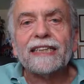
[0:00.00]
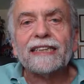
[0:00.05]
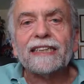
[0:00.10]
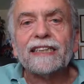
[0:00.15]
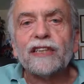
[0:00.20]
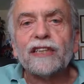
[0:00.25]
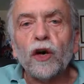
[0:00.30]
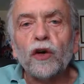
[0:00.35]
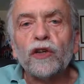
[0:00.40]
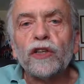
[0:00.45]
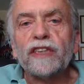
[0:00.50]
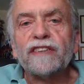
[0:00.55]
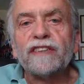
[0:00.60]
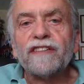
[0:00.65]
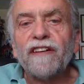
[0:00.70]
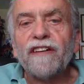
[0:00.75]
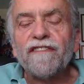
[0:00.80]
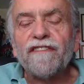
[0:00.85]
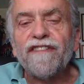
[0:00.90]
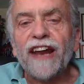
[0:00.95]
don't
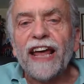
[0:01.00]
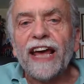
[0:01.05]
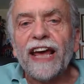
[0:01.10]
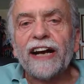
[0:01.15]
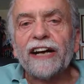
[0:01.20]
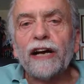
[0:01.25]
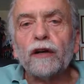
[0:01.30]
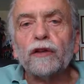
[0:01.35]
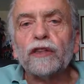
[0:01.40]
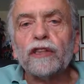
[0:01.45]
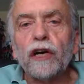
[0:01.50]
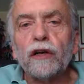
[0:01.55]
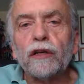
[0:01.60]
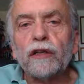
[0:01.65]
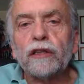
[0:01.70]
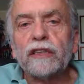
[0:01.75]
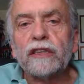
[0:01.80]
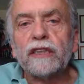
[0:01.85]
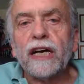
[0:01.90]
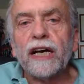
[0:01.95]
flare or
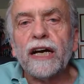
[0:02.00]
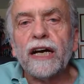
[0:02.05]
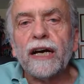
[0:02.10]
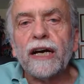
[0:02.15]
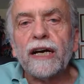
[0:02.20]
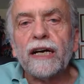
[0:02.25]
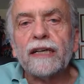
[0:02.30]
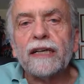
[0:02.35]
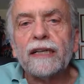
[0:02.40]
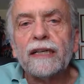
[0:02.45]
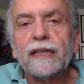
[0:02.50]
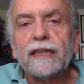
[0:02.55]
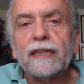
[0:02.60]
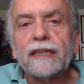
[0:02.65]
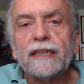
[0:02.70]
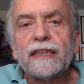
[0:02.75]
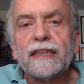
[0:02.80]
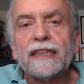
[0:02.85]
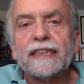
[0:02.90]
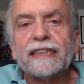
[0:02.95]
don't
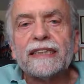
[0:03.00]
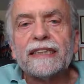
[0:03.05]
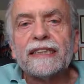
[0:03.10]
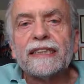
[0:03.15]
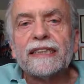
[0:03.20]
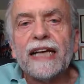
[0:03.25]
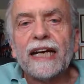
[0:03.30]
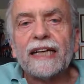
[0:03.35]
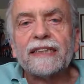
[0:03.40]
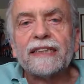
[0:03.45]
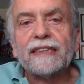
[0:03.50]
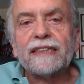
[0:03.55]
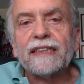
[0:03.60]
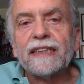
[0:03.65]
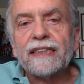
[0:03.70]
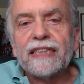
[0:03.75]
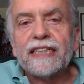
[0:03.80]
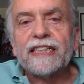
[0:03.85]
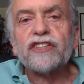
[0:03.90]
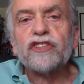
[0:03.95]
get
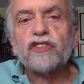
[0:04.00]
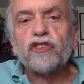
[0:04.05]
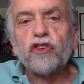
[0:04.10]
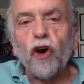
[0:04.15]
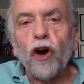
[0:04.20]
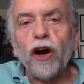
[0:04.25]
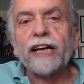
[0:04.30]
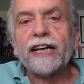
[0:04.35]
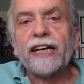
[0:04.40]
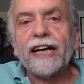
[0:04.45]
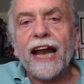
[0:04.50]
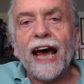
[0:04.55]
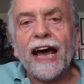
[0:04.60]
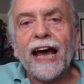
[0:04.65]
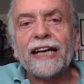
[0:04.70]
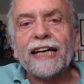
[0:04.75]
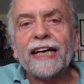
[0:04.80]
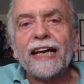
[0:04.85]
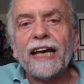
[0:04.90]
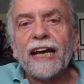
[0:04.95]
destroyed
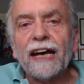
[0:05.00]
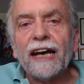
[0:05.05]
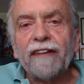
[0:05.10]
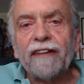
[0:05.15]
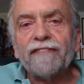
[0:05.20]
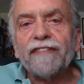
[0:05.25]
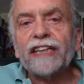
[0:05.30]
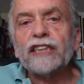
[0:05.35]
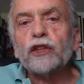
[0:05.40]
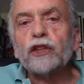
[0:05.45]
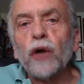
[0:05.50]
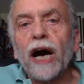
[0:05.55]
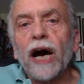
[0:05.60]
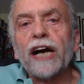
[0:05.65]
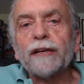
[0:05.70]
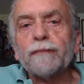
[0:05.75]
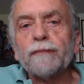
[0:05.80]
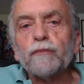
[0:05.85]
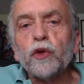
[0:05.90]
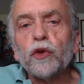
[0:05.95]
like when you
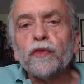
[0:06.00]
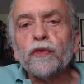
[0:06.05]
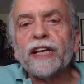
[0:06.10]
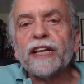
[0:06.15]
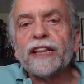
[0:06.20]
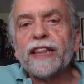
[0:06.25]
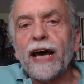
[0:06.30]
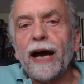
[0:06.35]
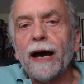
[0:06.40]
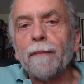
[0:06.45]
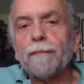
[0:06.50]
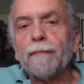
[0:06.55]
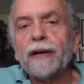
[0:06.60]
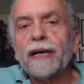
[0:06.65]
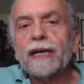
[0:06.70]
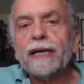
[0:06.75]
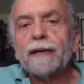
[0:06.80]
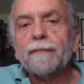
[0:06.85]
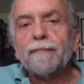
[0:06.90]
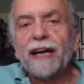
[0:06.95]
are removing the hump.
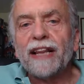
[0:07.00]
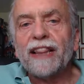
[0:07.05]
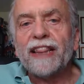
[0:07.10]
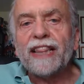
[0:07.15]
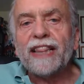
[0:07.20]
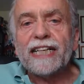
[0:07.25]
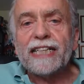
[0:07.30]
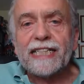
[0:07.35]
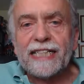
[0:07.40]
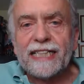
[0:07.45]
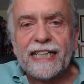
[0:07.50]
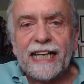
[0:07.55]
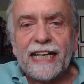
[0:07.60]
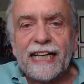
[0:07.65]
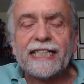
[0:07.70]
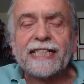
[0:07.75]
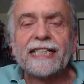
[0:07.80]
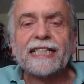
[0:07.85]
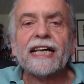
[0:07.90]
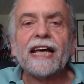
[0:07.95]
But these
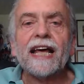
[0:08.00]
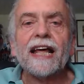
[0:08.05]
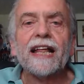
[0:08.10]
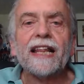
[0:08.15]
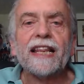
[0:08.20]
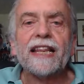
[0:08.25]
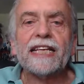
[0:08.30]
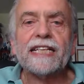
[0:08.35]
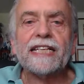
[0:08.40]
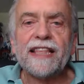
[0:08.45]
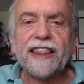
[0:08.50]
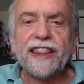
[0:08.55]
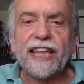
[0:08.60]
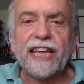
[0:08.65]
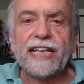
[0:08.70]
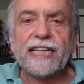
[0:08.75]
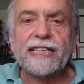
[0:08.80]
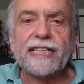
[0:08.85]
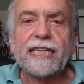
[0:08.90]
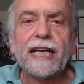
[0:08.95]
things
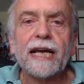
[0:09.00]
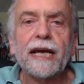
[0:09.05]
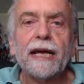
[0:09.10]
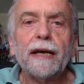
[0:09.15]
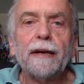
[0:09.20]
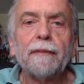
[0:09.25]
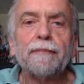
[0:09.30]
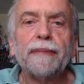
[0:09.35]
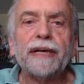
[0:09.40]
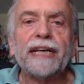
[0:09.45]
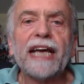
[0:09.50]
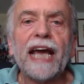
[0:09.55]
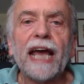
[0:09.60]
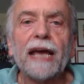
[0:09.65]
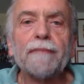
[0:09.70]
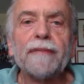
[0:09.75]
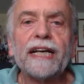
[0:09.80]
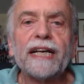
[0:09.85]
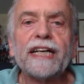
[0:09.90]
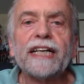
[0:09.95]

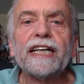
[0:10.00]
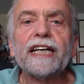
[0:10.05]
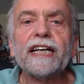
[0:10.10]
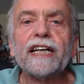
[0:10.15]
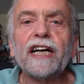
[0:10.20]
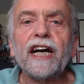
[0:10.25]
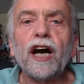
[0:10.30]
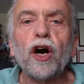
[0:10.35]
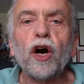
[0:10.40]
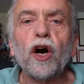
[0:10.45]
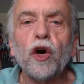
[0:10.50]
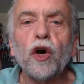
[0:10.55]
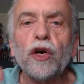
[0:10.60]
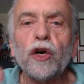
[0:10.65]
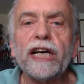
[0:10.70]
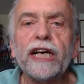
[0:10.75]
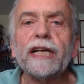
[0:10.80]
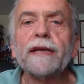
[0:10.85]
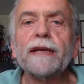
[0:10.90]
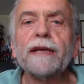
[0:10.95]
became clear
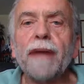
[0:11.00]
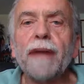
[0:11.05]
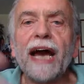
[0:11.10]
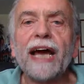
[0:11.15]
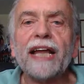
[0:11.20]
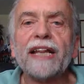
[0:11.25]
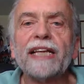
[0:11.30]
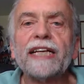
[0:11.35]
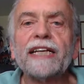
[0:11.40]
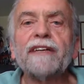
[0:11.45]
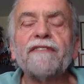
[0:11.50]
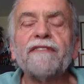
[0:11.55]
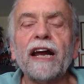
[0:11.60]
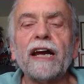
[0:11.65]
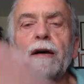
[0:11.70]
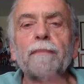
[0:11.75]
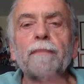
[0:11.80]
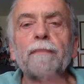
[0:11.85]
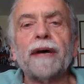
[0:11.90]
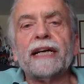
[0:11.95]
only by the
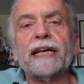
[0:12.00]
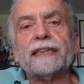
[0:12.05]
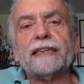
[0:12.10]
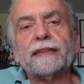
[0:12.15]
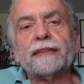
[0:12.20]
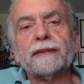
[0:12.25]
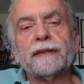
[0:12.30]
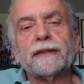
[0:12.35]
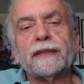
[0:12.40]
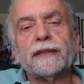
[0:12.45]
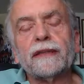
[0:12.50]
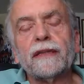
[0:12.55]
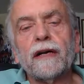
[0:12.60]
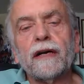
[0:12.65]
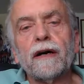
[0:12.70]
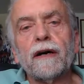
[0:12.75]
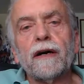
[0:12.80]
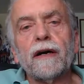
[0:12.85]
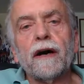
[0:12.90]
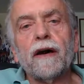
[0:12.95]
development
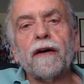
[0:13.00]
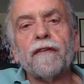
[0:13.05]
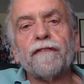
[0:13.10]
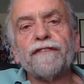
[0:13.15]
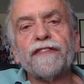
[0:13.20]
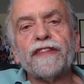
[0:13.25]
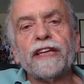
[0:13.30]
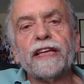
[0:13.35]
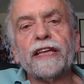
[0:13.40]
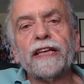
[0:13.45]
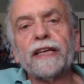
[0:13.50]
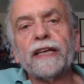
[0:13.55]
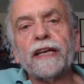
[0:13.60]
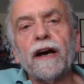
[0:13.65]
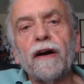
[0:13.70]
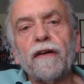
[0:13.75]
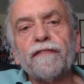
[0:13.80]
of the